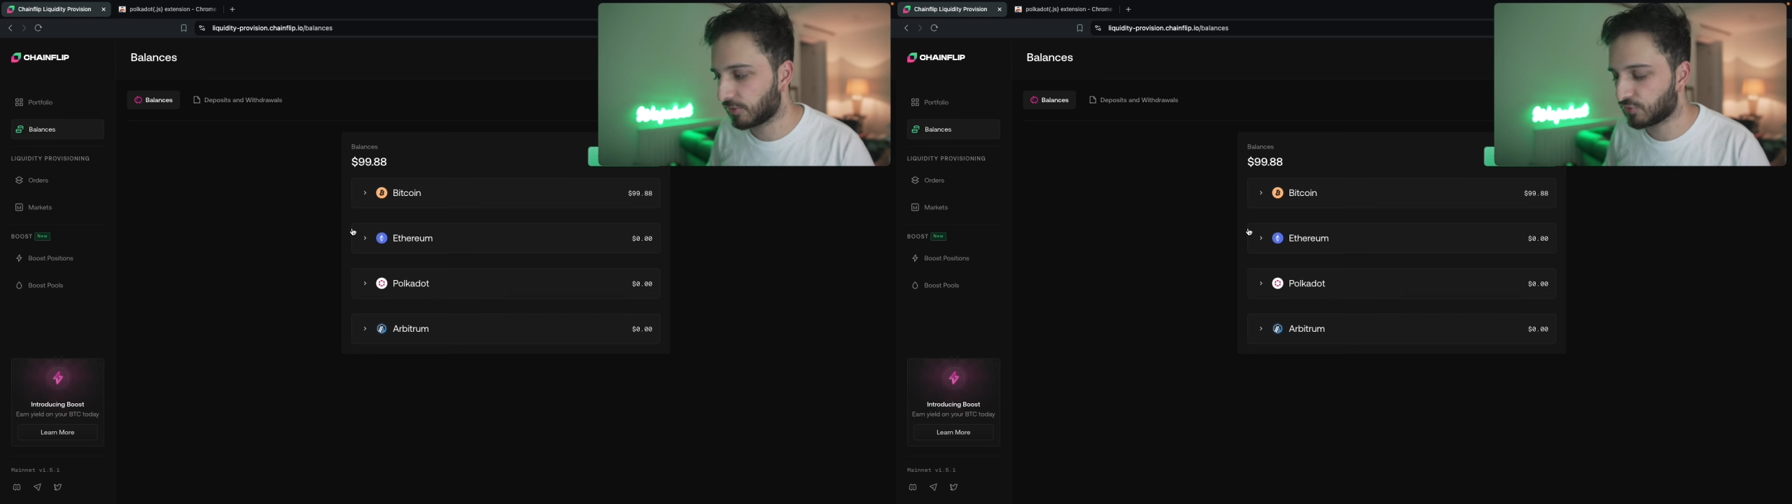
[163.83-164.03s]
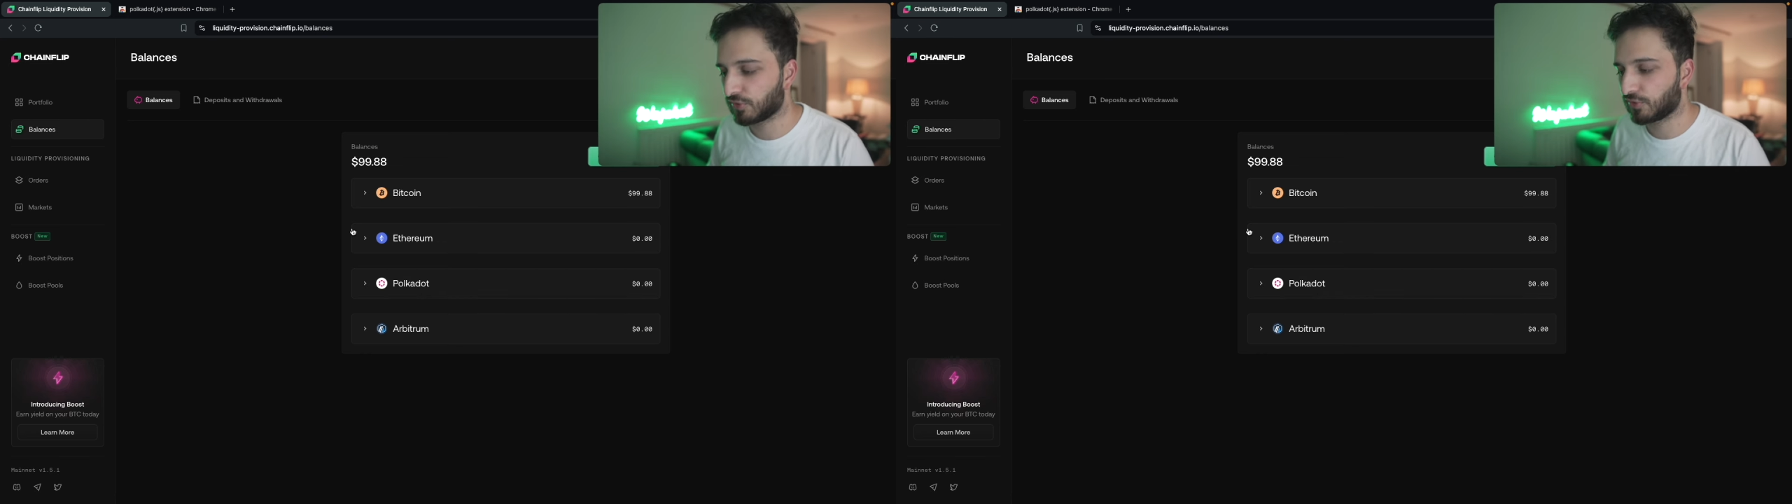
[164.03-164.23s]

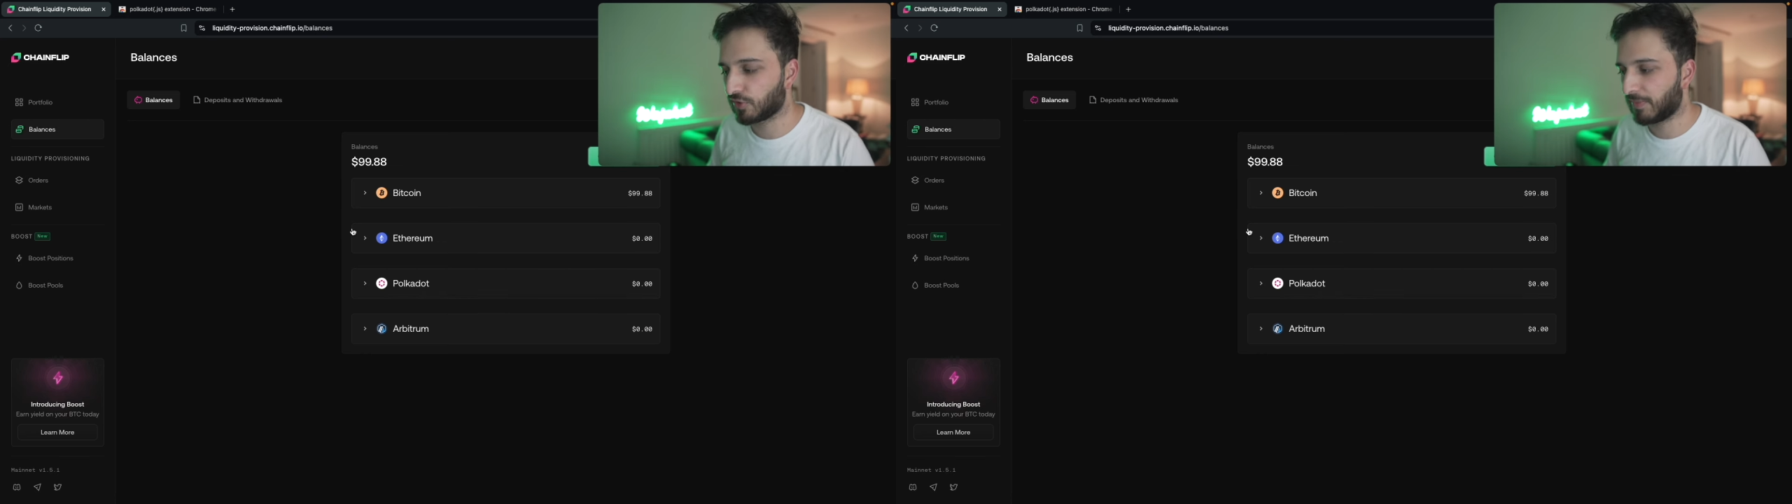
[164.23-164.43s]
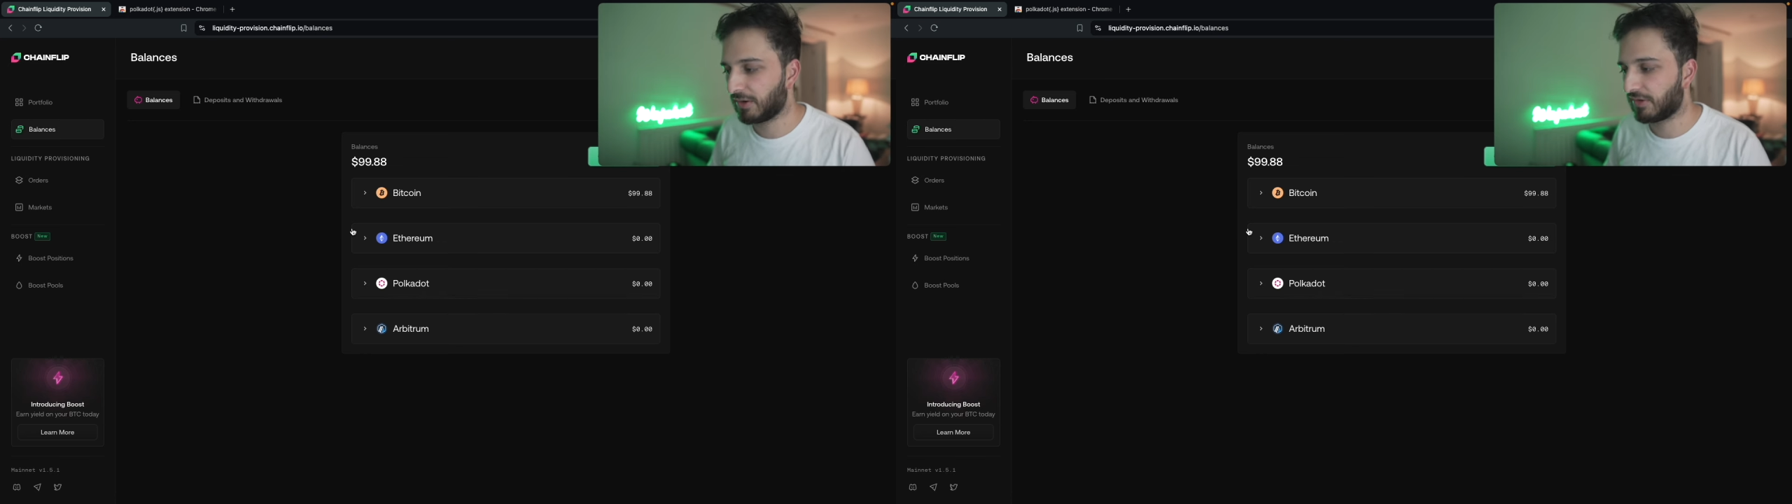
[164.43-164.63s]
which we'll
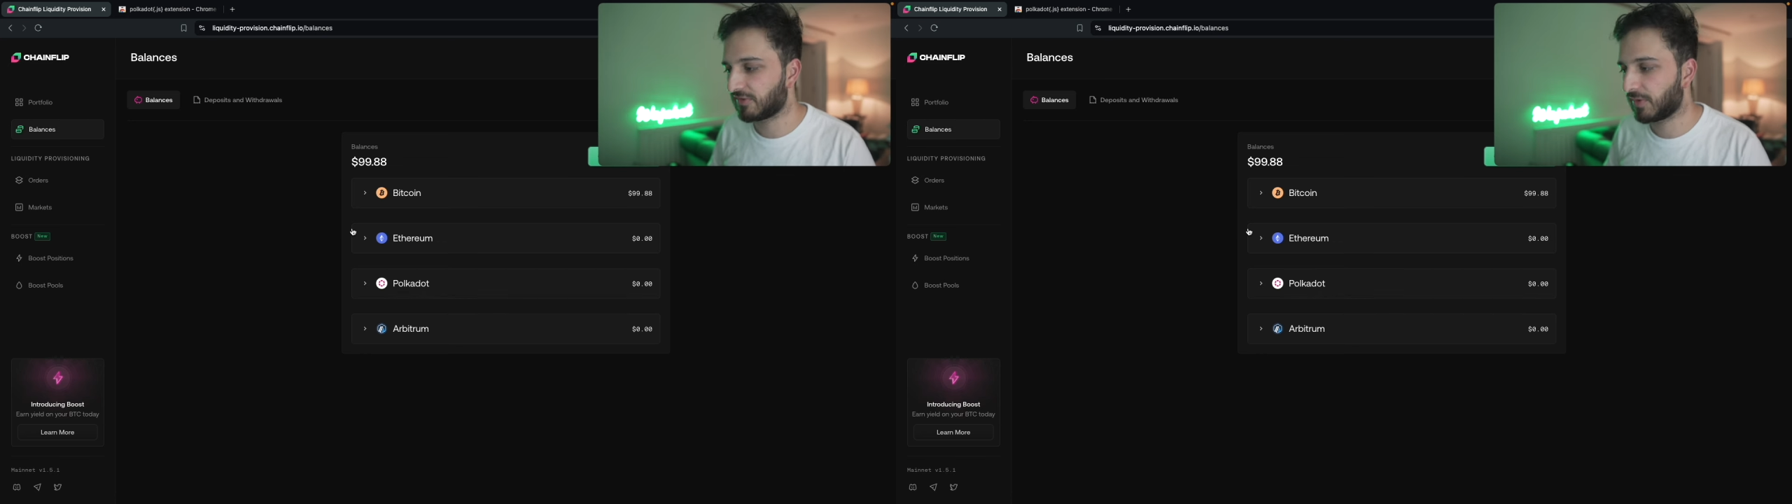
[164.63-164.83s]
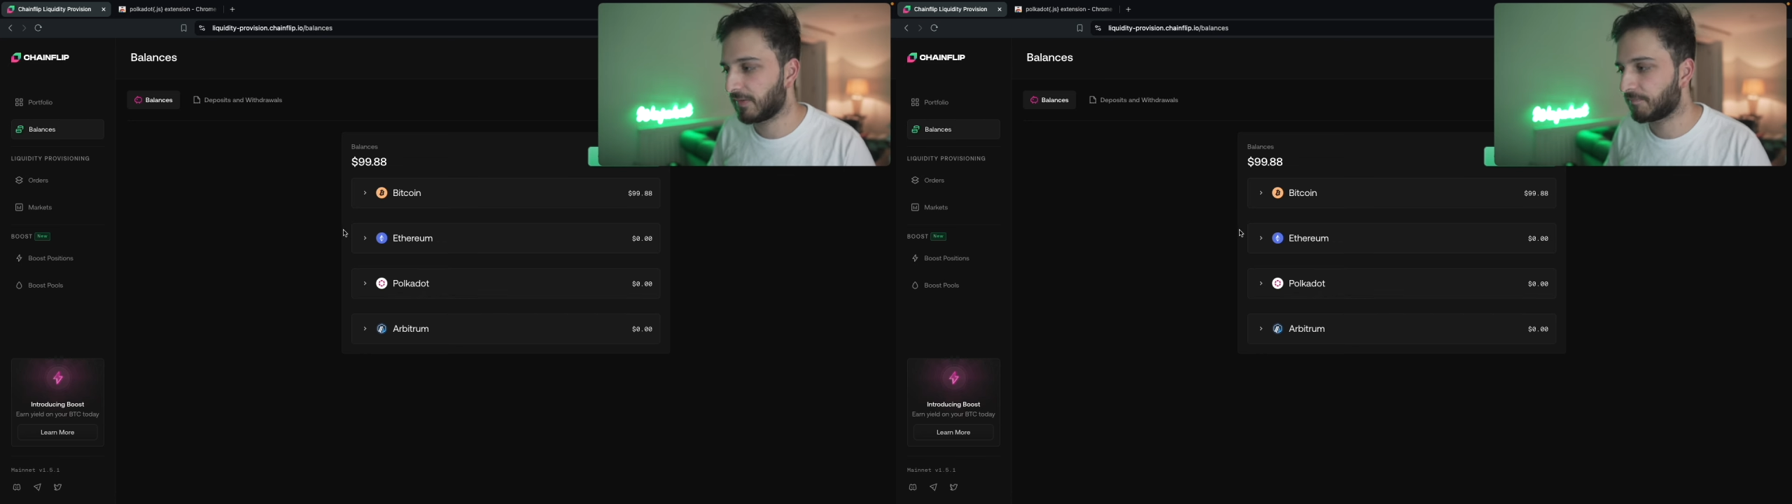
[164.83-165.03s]
talk about
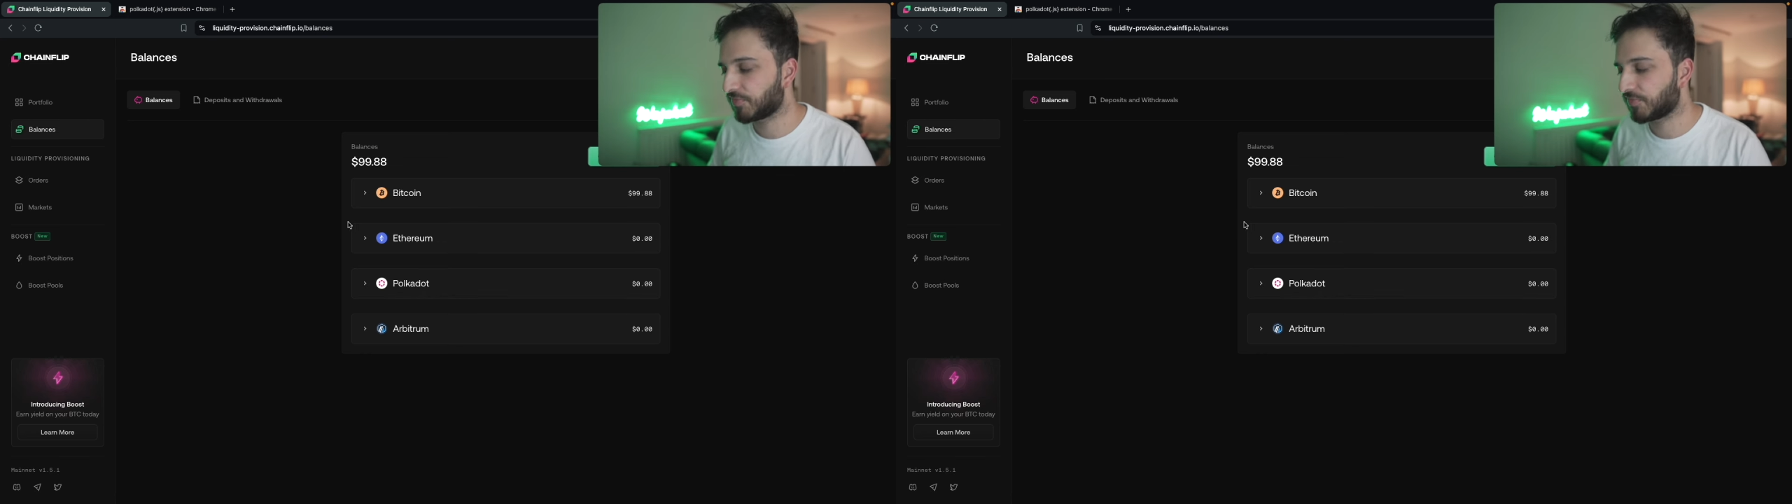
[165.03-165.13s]
as well.